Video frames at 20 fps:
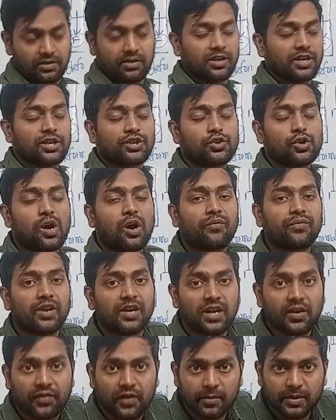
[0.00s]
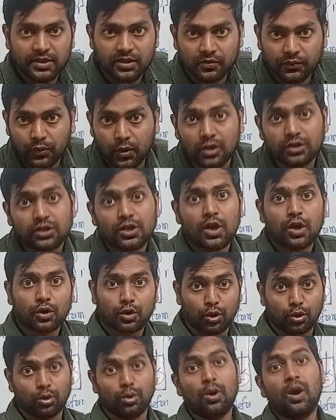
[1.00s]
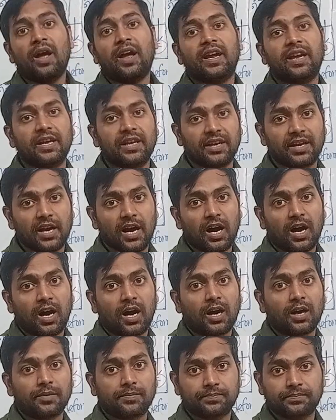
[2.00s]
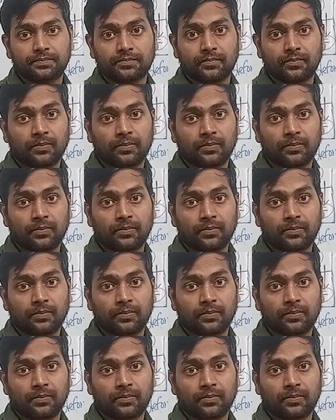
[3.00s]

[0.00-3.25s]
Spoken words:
ratio of the deformation force to area.